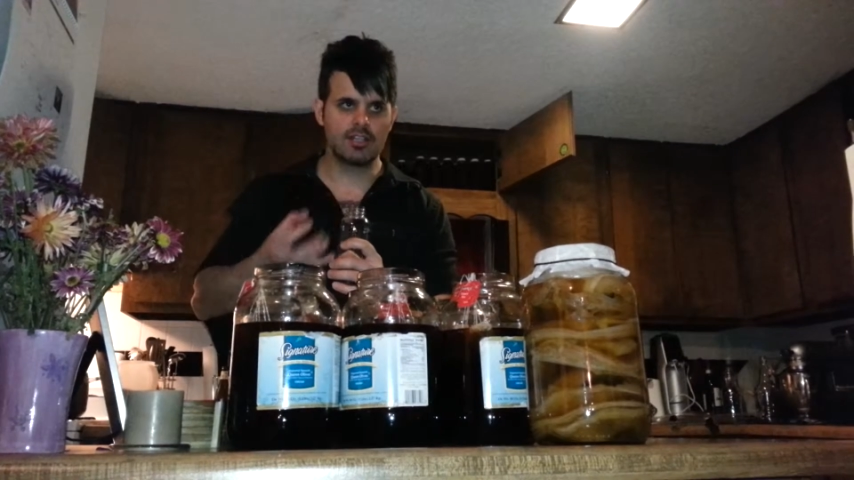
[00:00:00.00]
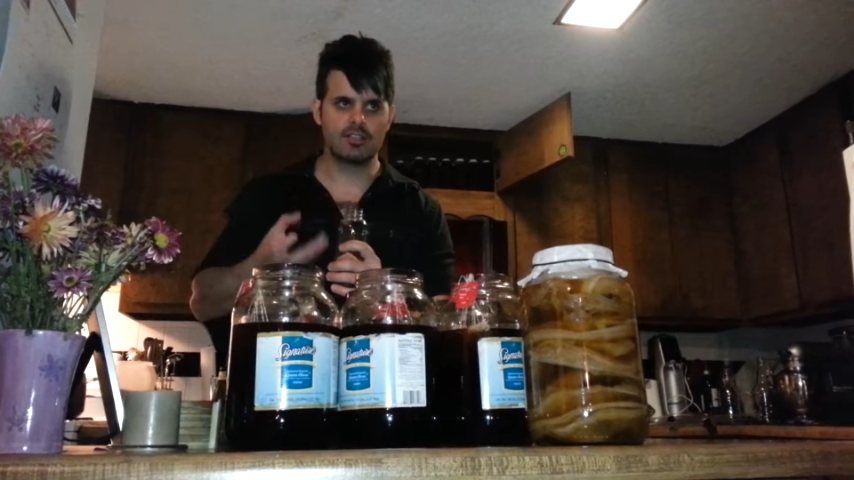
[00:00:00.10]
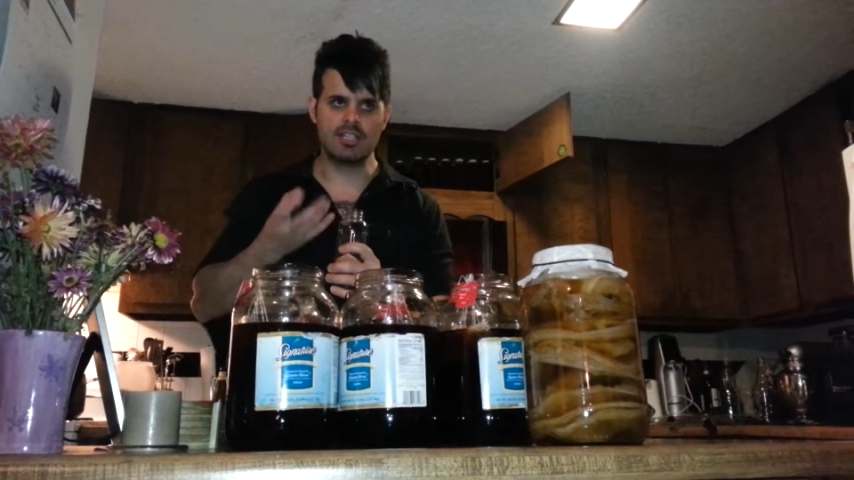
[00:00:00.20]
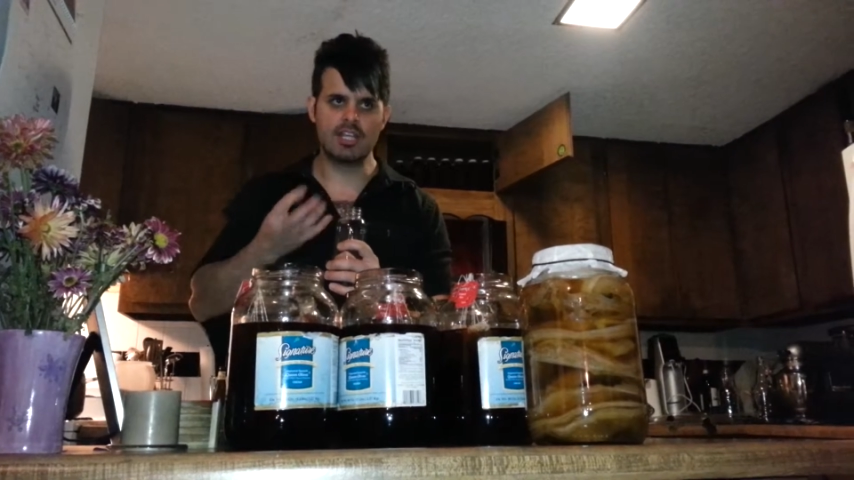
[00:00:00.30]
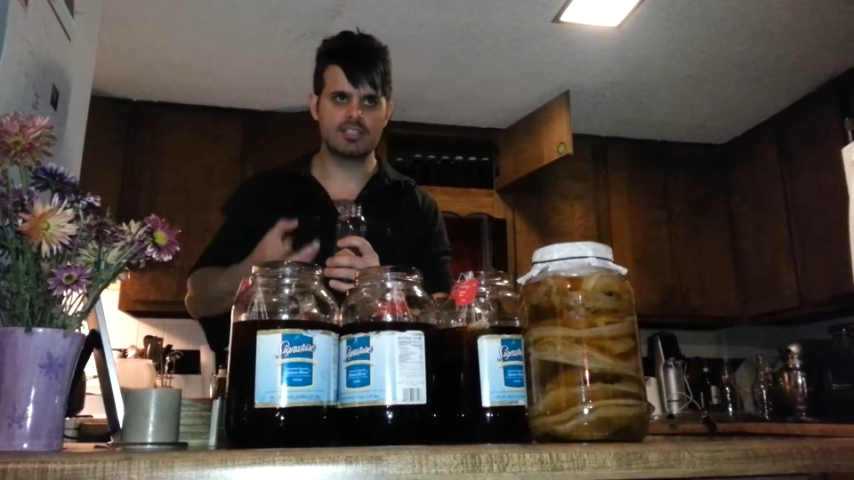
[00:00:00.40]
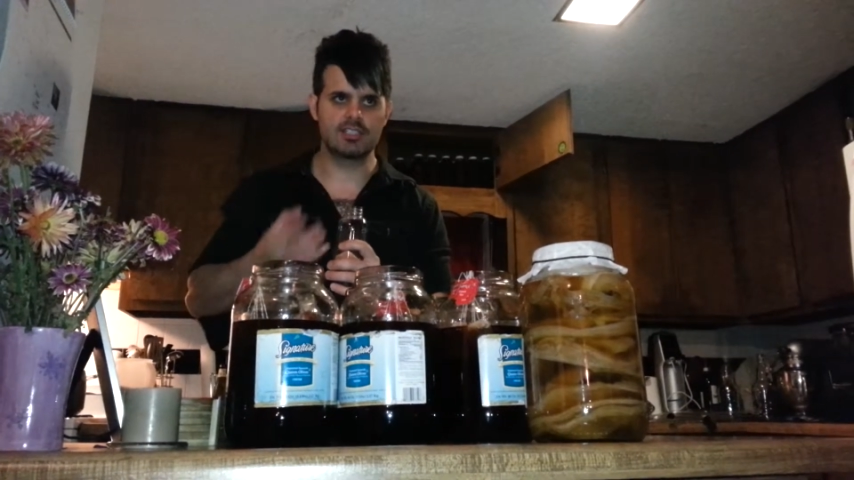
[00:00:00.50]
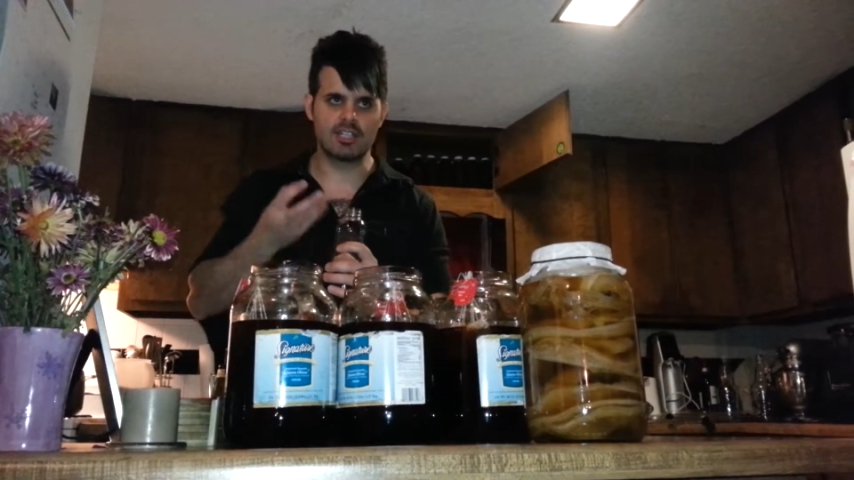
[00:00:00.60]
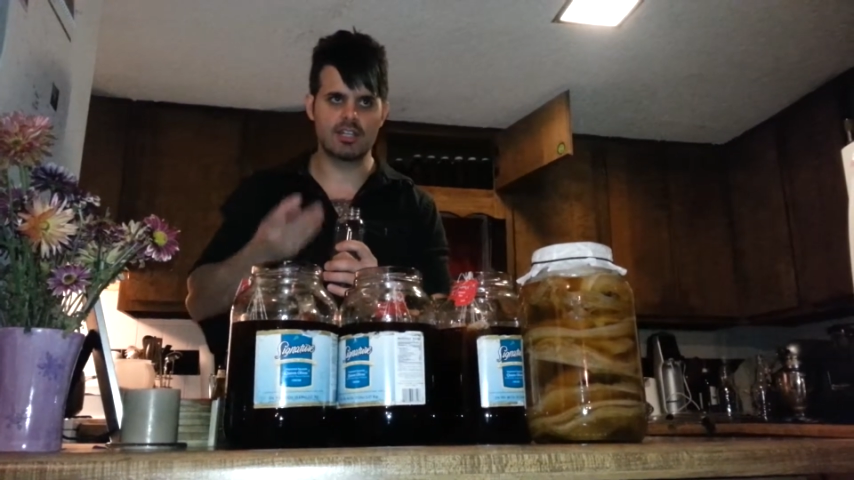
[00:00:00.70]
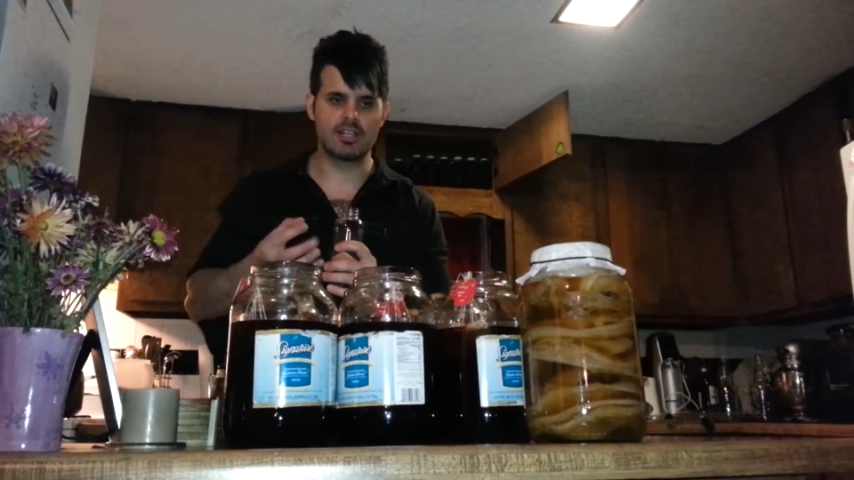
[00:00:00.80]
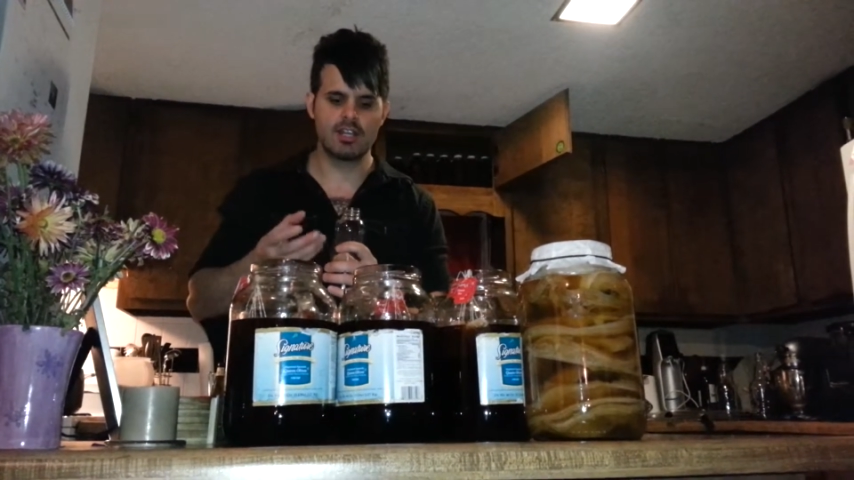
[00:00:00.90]
yeasts
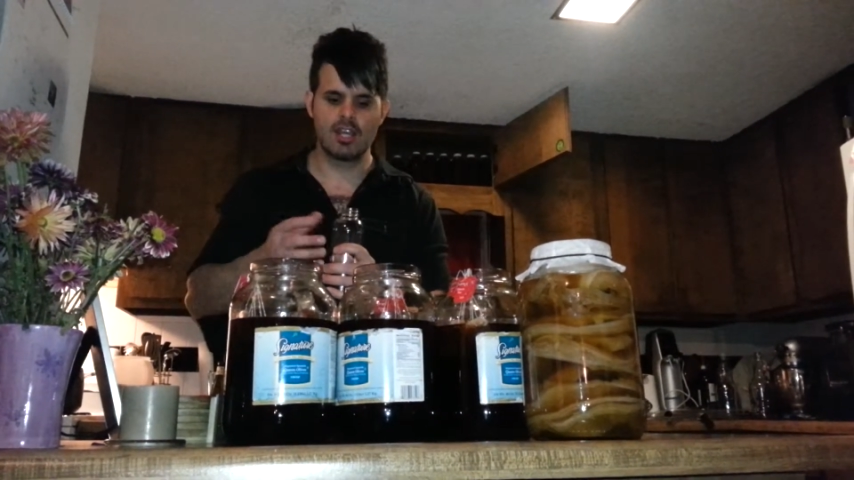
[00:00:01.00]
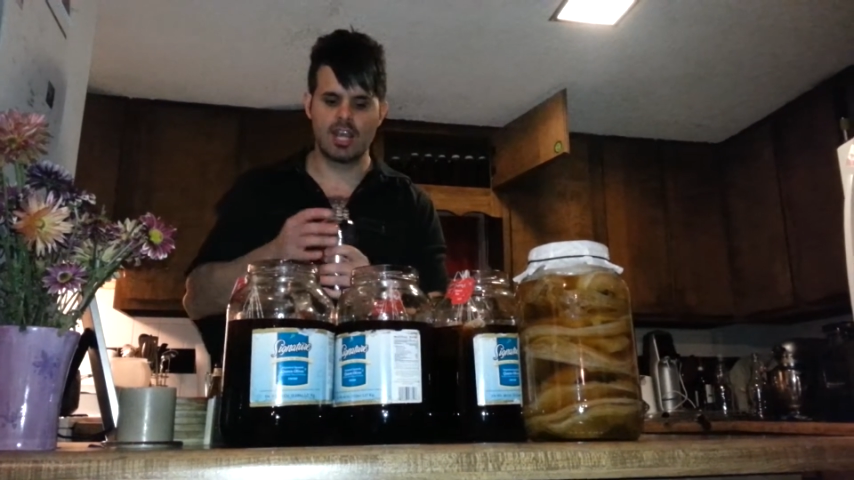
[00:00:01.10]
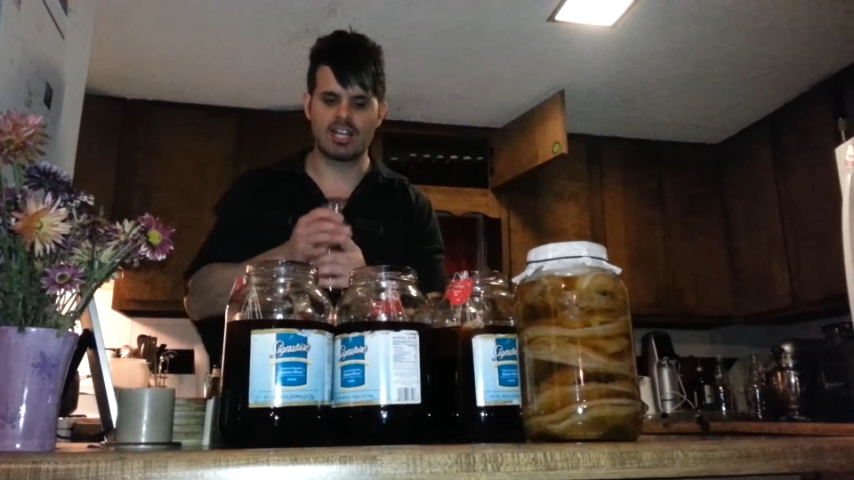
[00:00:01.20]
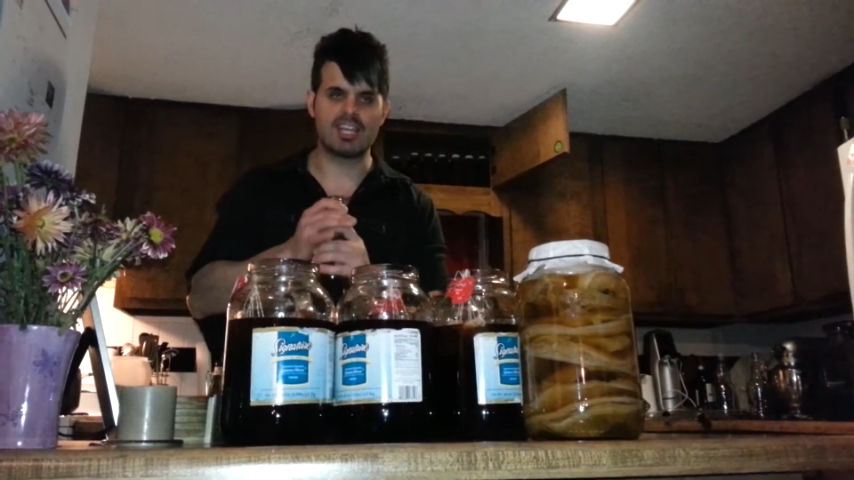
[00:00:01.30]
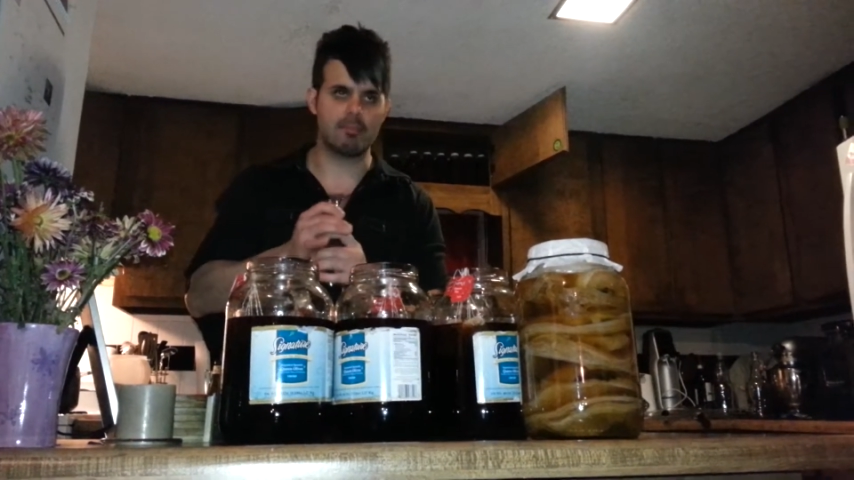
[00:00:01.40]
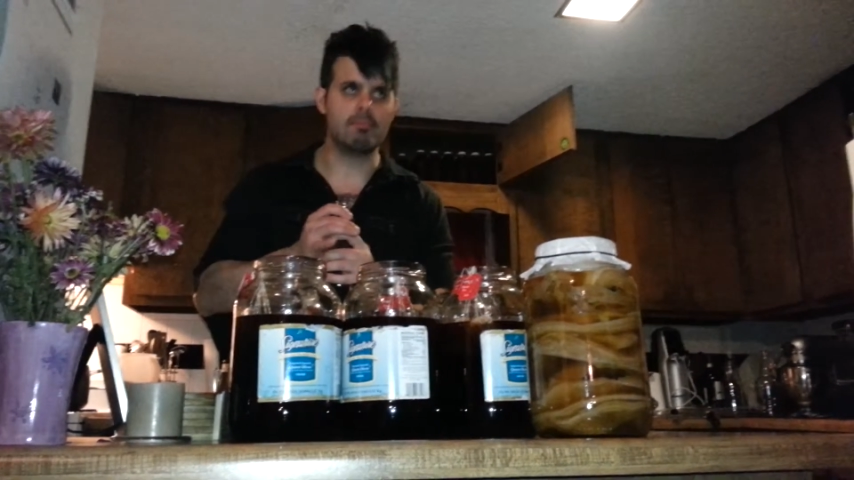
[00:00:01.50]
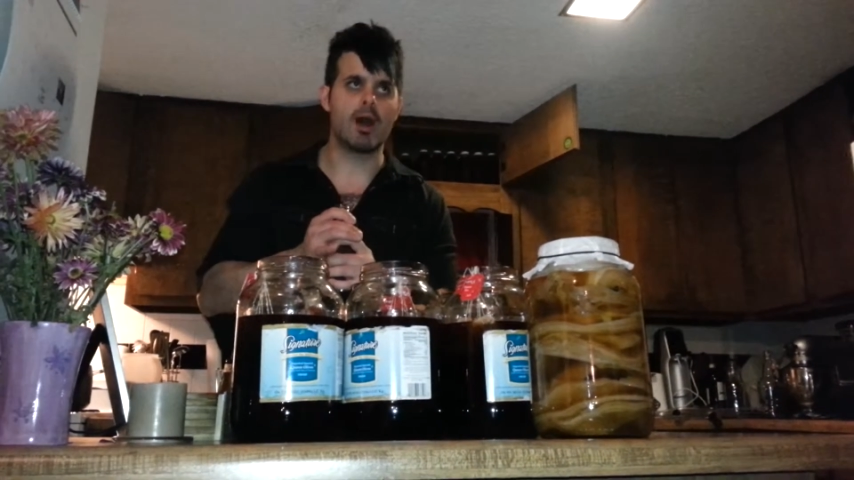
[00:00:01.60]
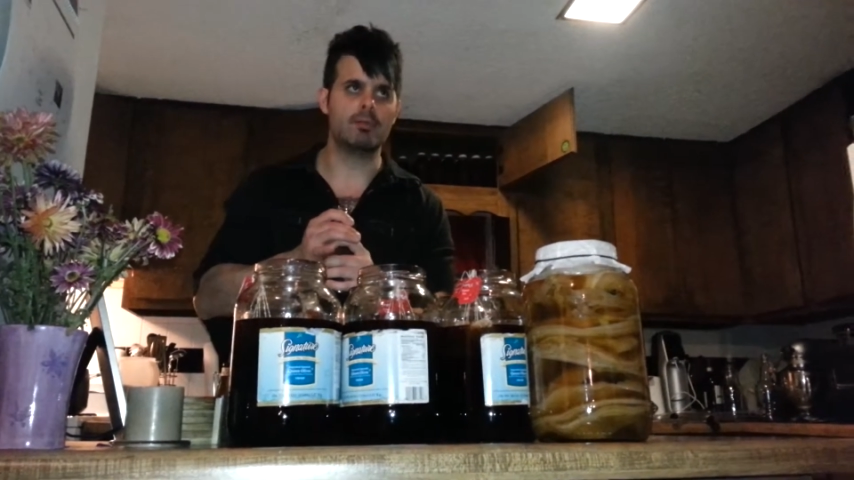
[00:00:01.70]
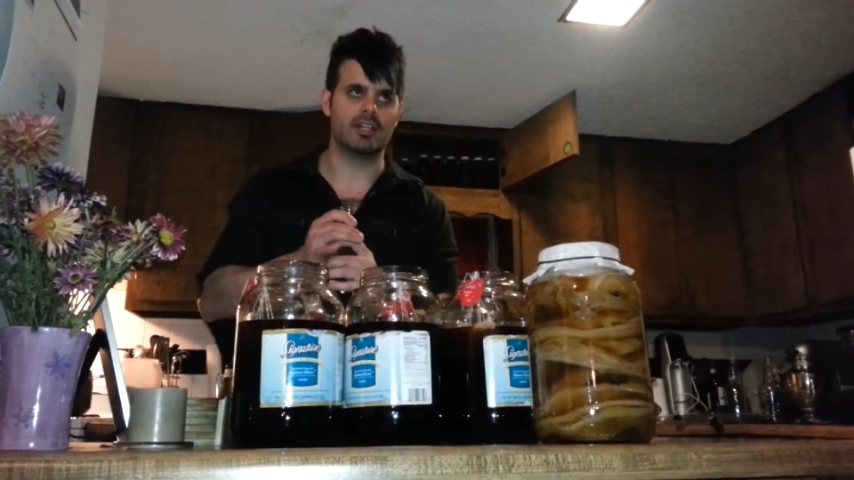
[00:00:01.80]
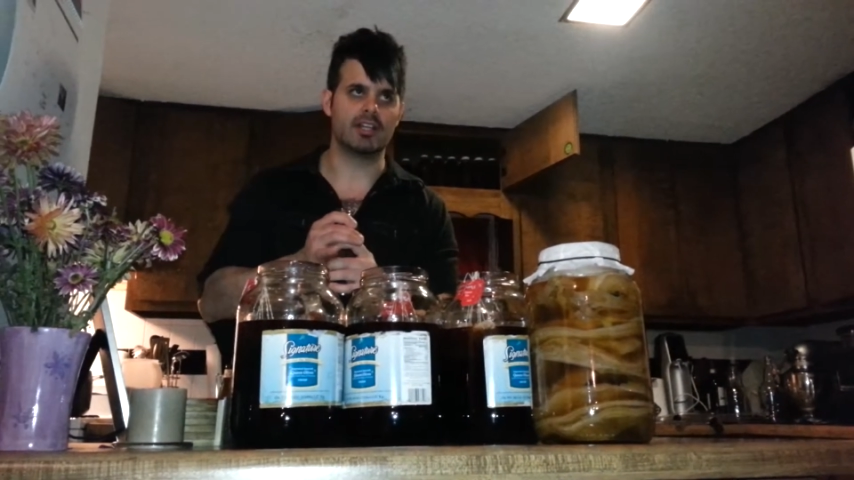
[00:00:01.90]
in it and get
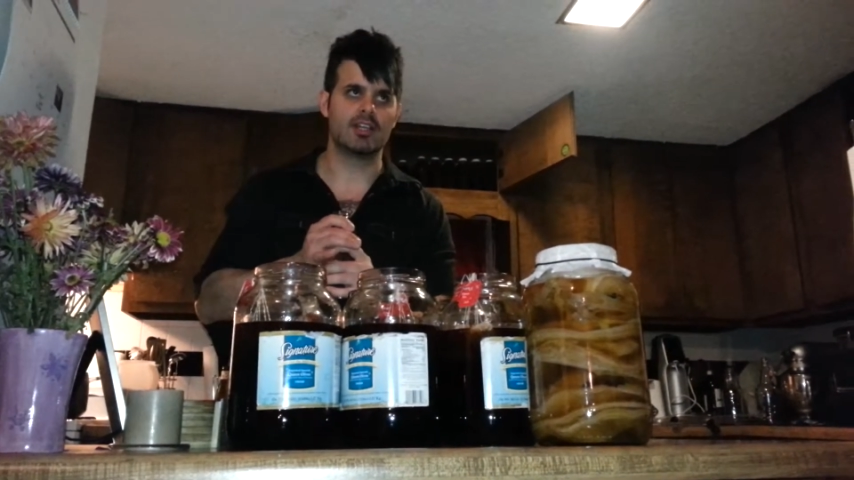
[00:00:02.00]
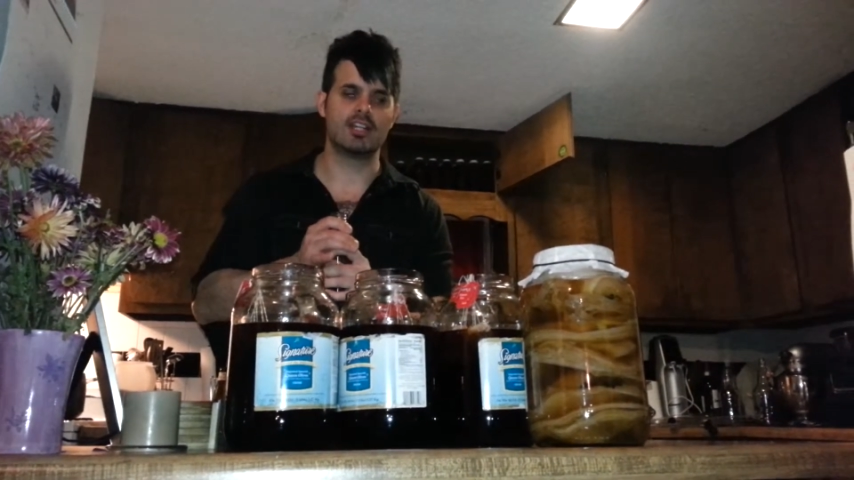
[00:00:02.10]
bubbly.